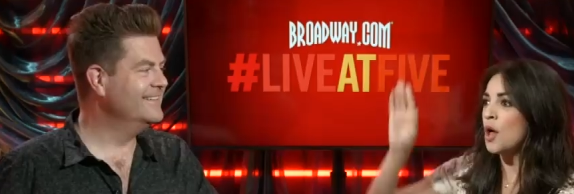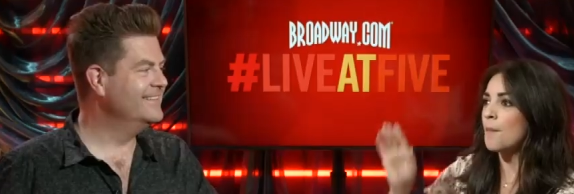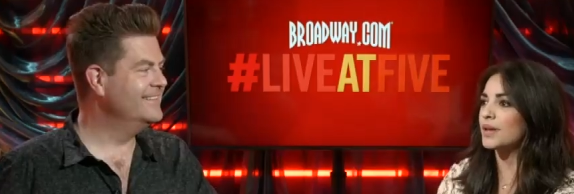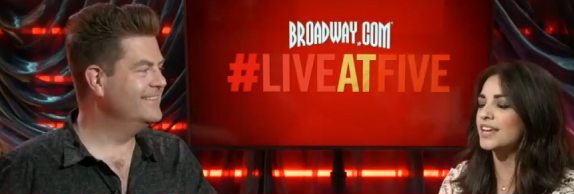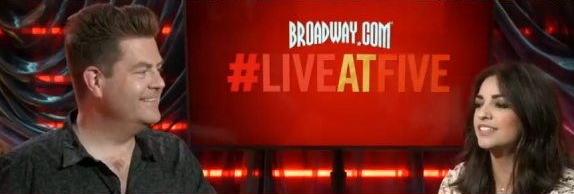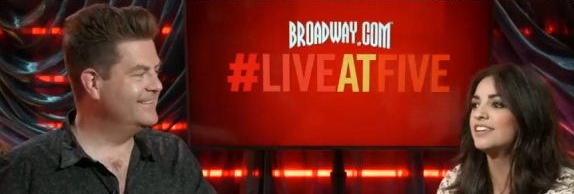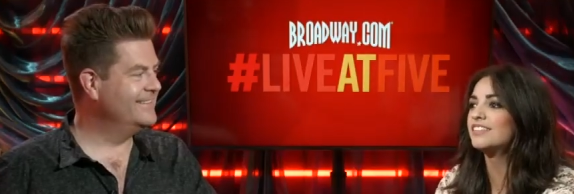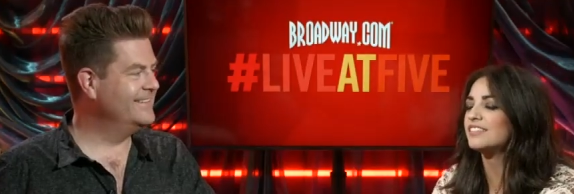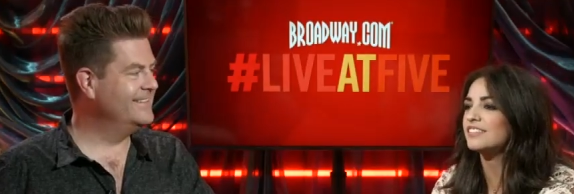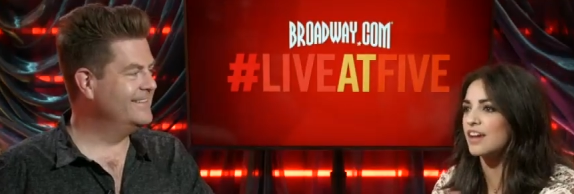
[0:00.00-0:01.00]
Speaker 1: but he's
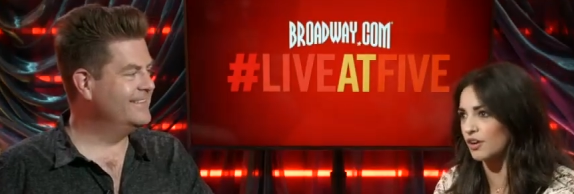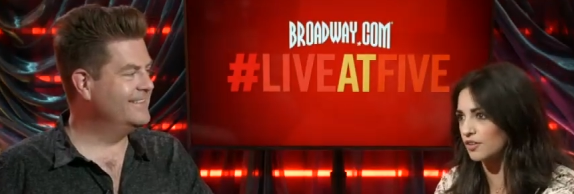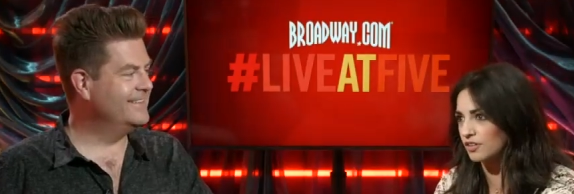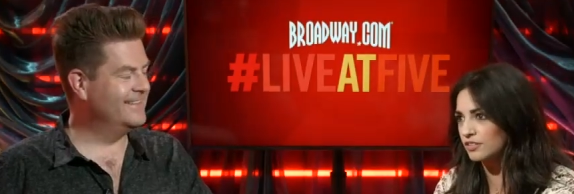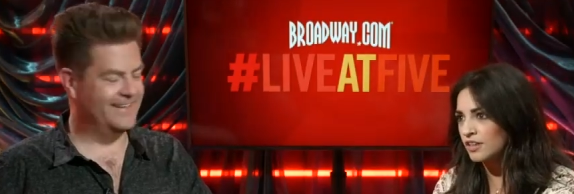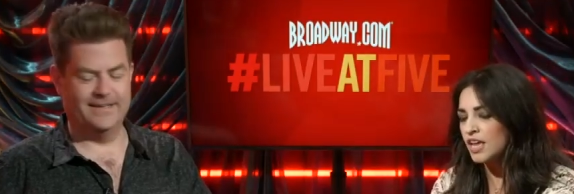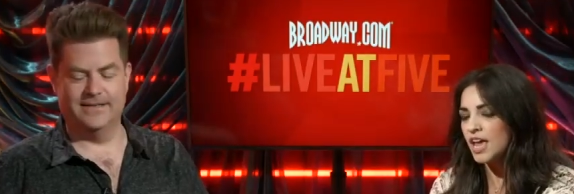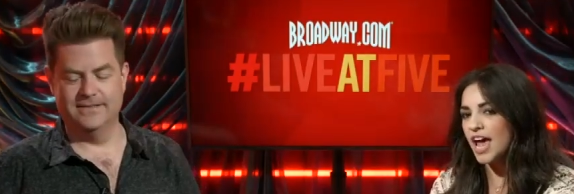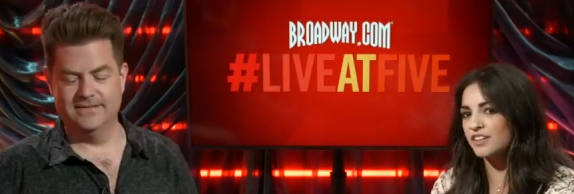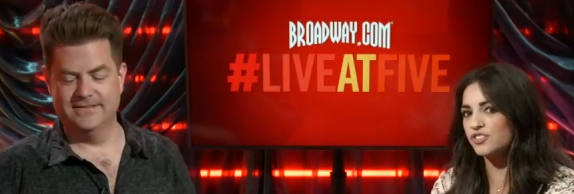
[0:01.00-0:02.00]
hysterical.
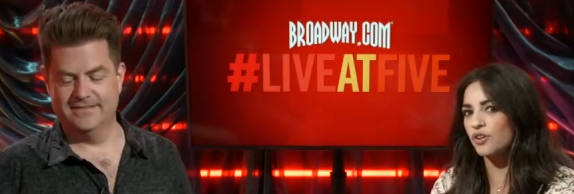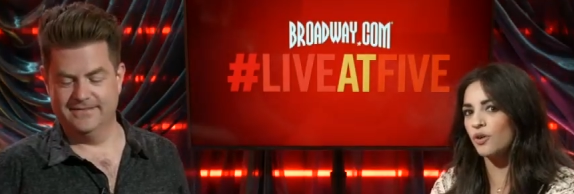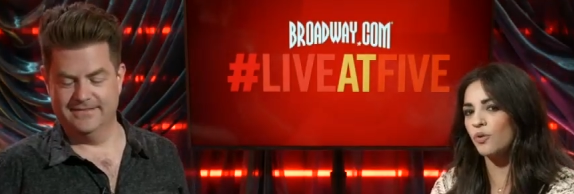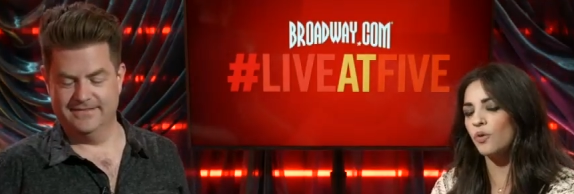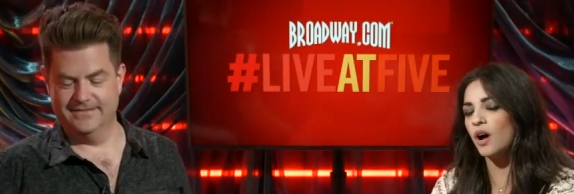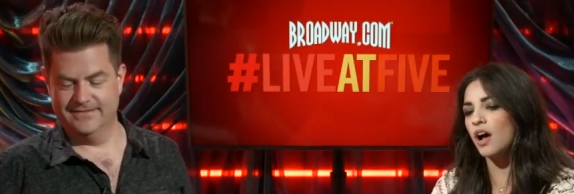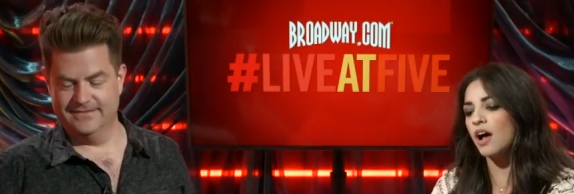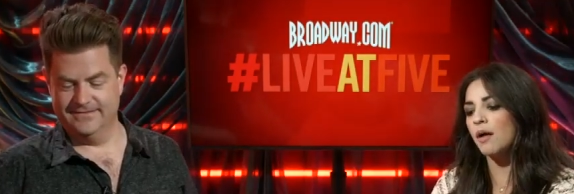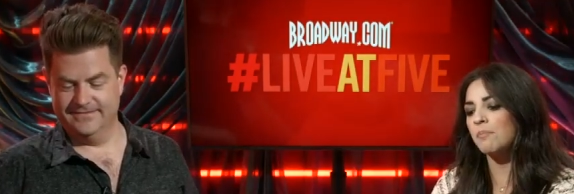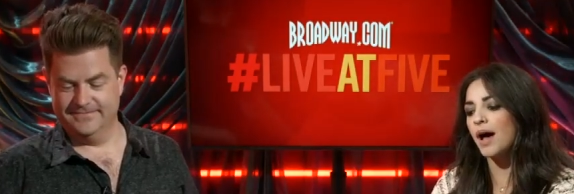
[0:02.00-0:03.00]
Uh-huh. And so
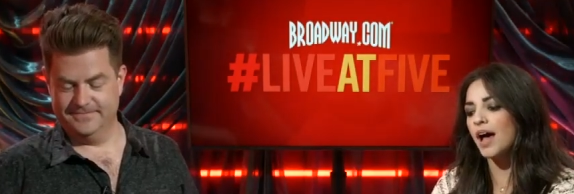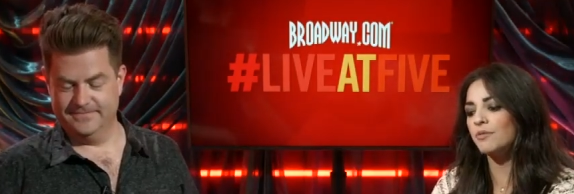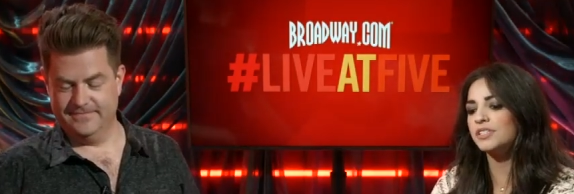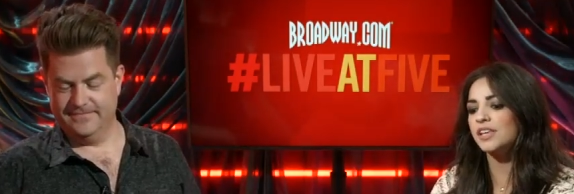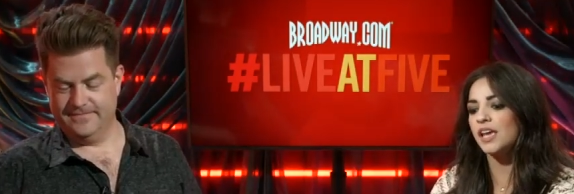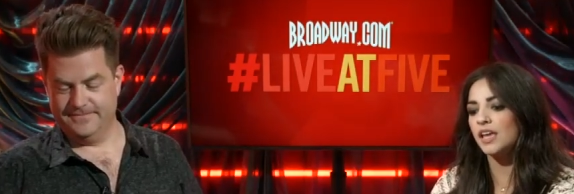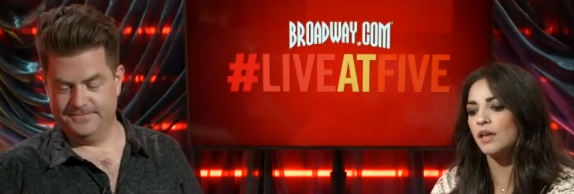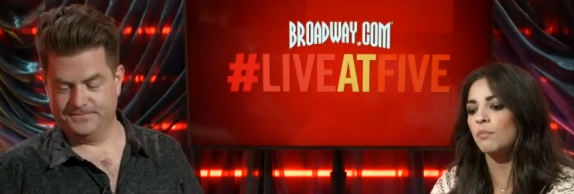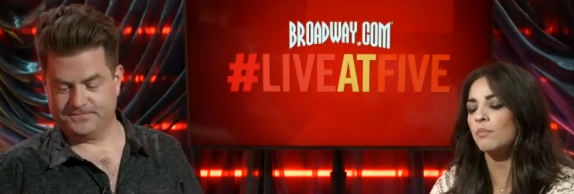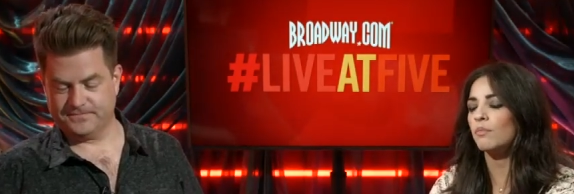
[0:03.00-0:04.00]
um, I would say
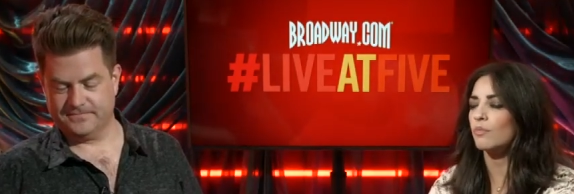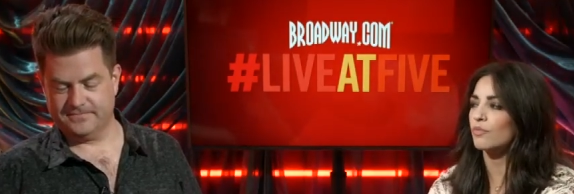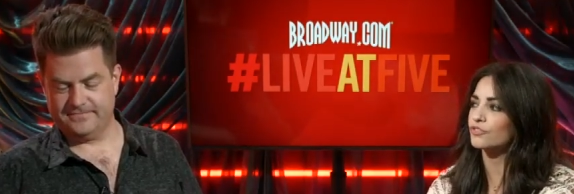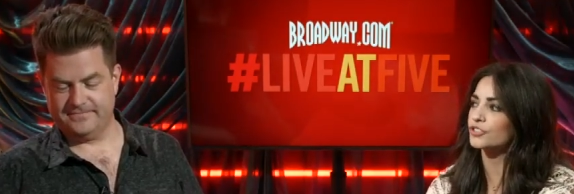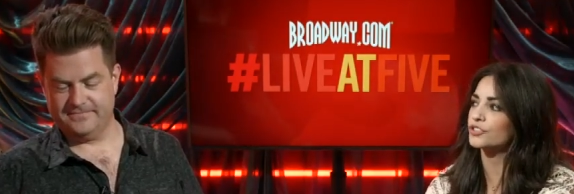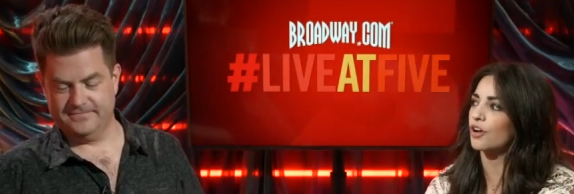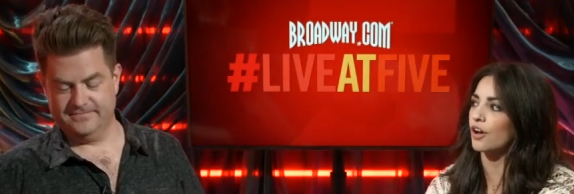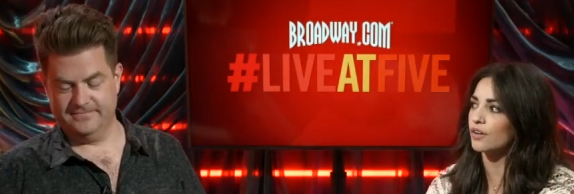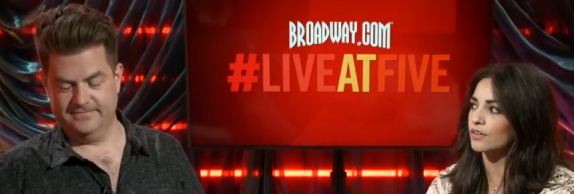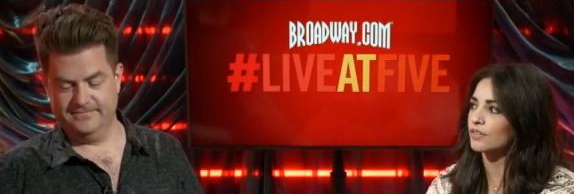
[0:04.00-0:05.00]
him for
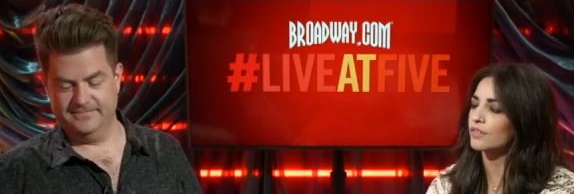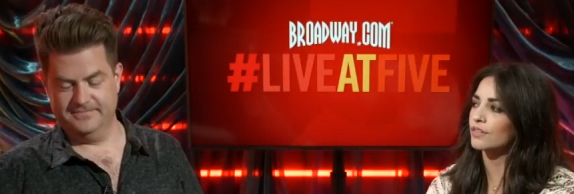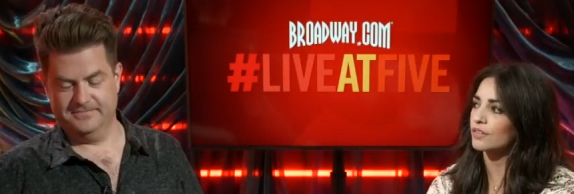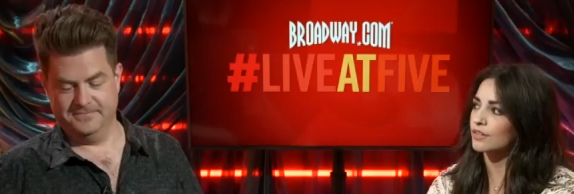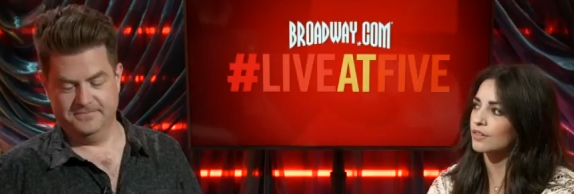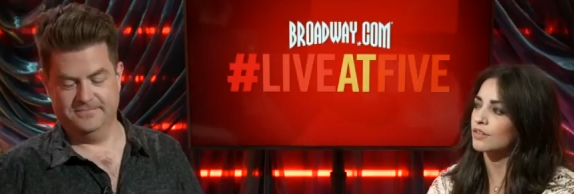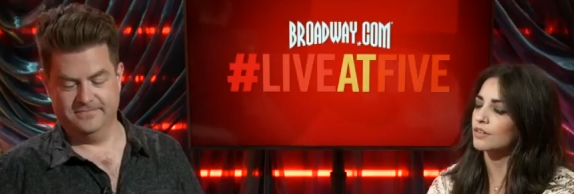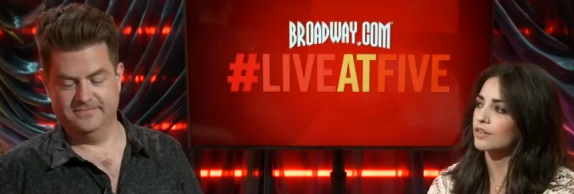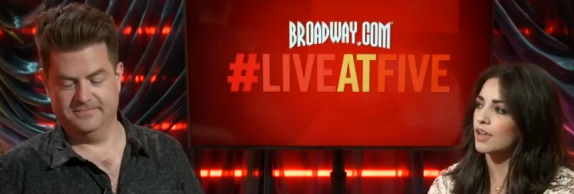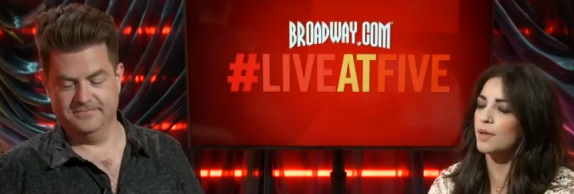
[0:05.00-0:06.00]
sure.
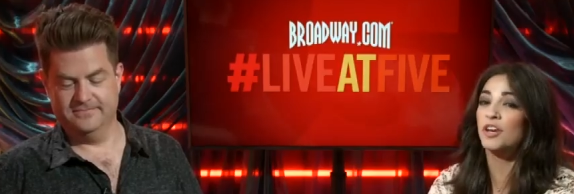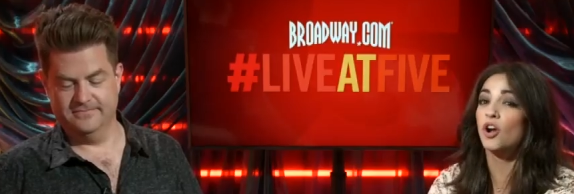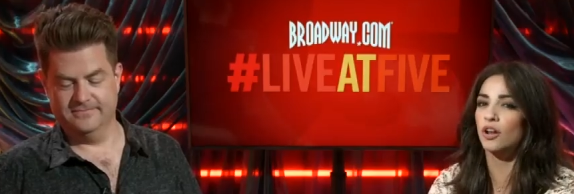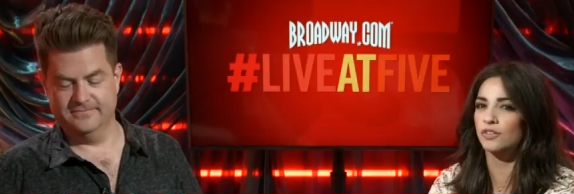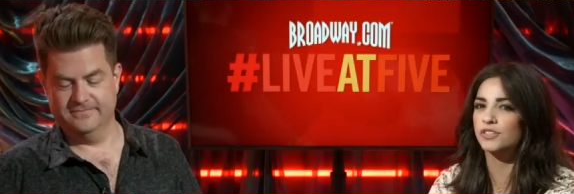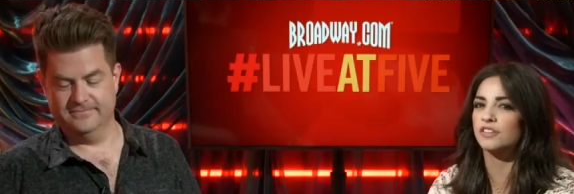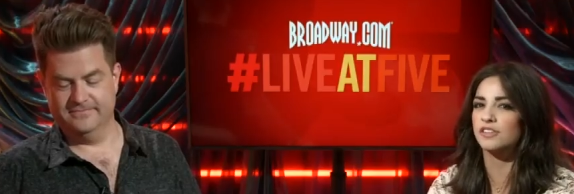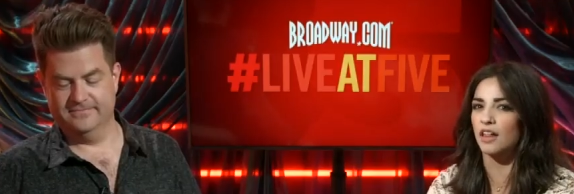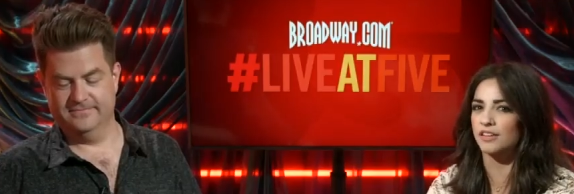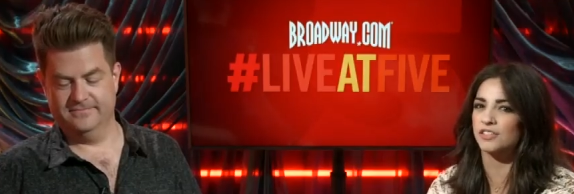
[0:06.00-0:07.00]
Him and Carlos
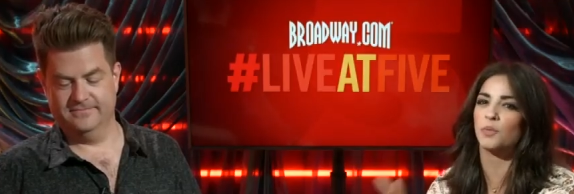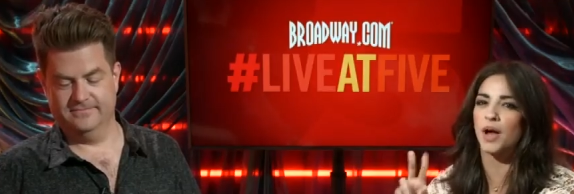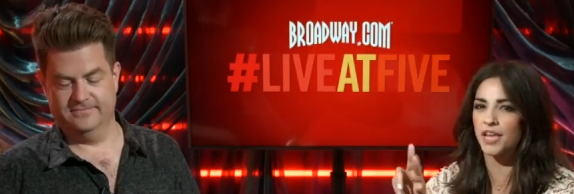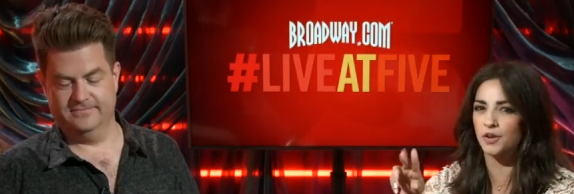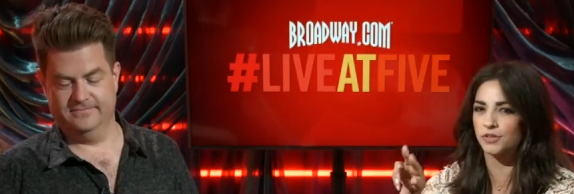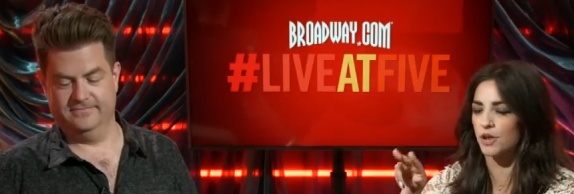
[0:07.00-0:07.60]
Gonzalez, the Wajitos